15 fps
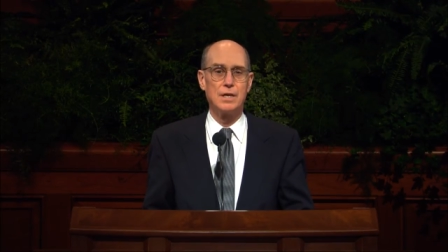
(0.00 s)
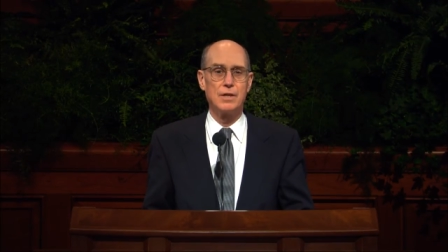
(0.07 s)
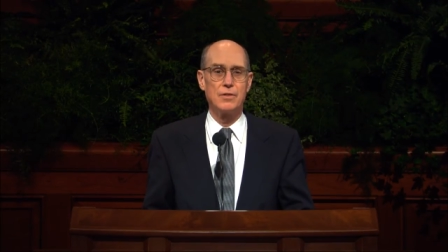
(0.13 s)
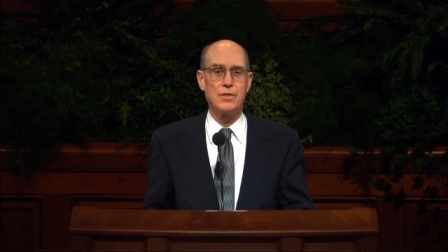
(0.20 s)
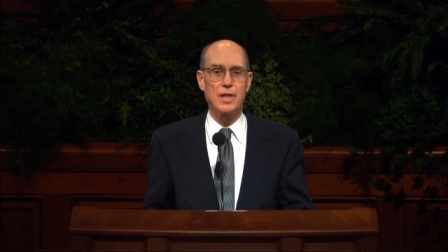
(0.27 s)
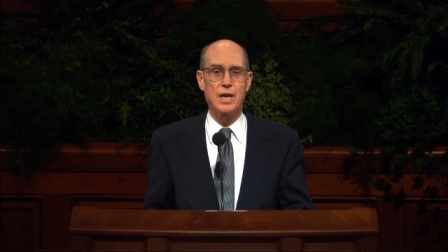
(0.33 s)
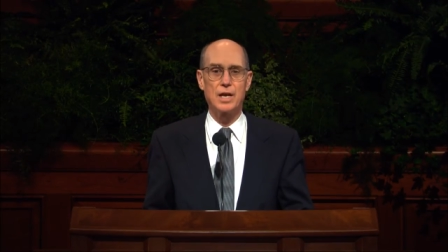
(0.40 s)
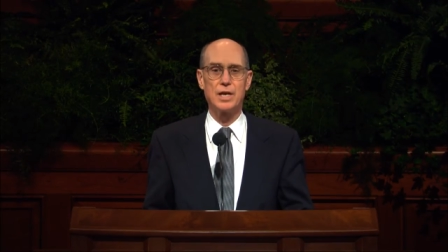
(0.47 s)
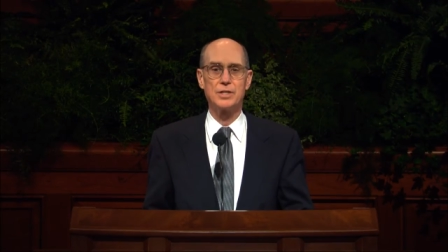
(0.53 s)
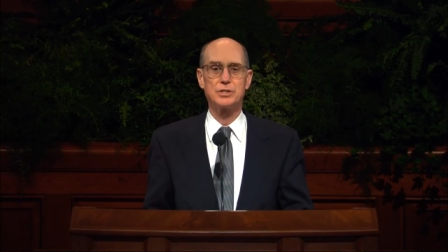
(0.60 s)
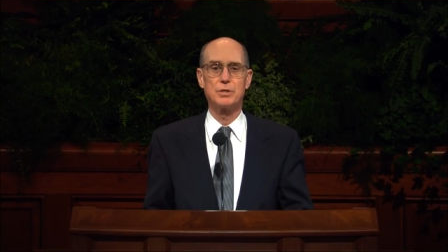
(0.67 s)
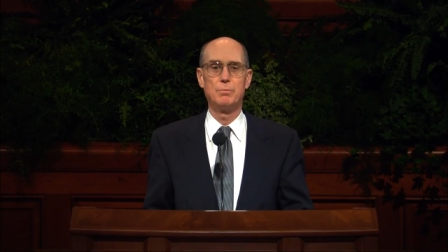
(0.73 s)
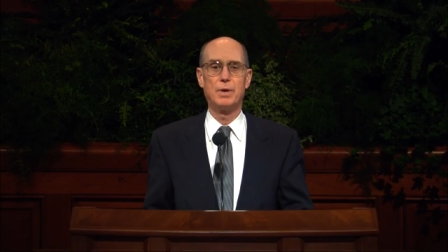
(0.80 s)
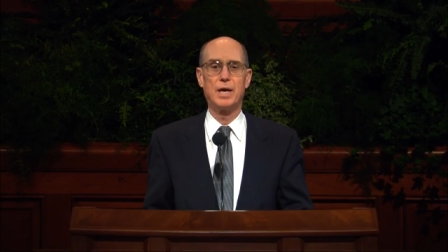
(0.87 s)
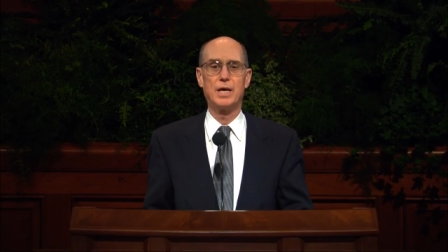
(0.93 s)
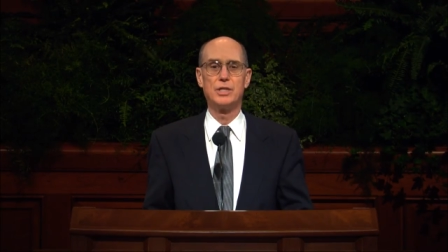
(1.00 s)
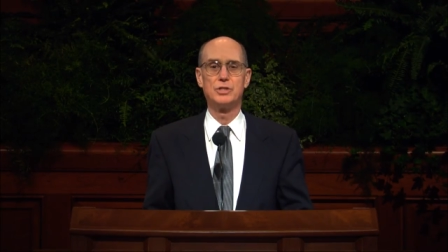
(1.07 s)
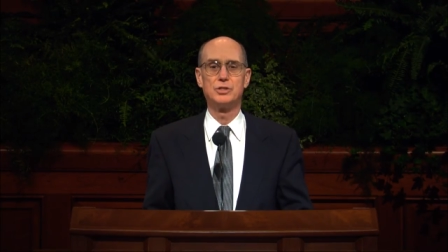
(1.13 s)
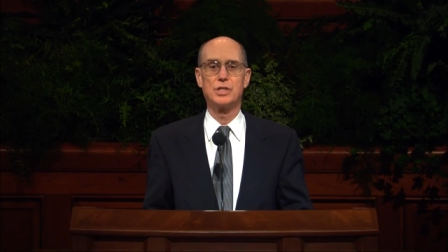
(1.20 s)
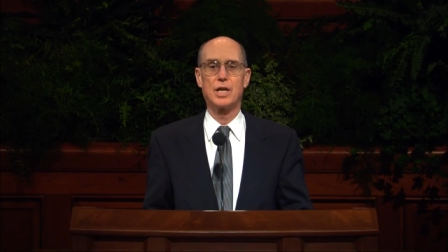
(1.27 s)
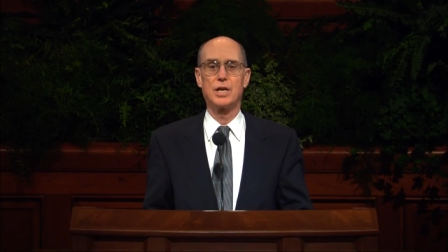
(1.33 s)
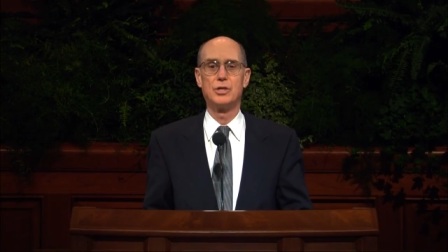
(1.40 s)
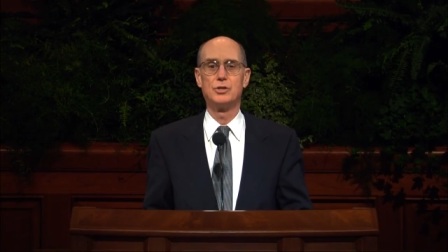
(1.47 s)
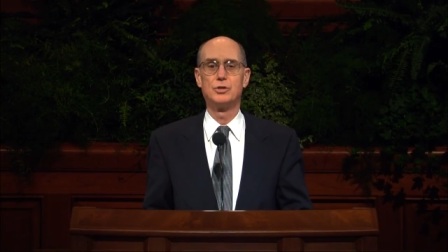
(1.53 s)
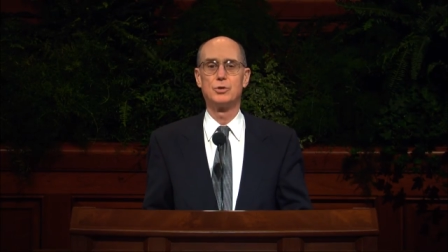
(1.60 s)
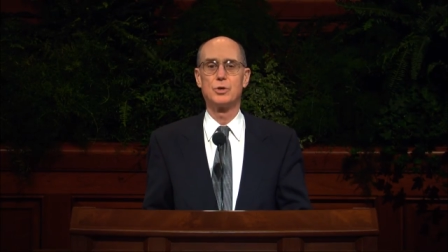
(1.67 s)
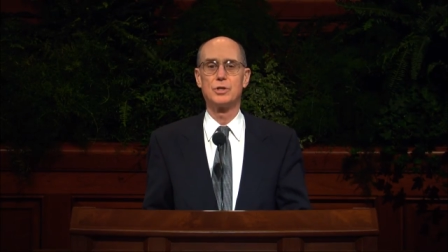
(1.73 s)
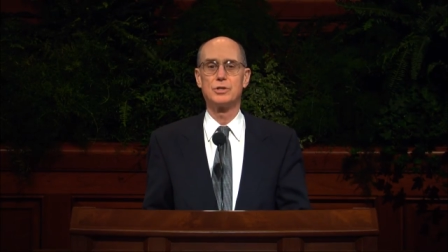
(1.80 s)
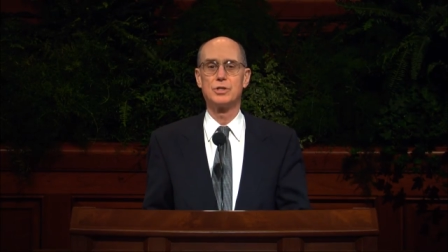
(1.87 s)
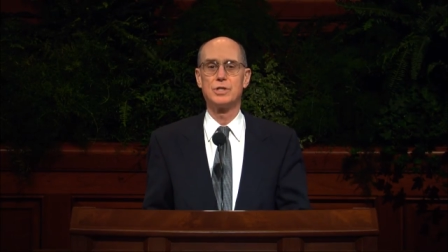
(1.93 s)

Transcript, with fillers: that unless a man shall endure to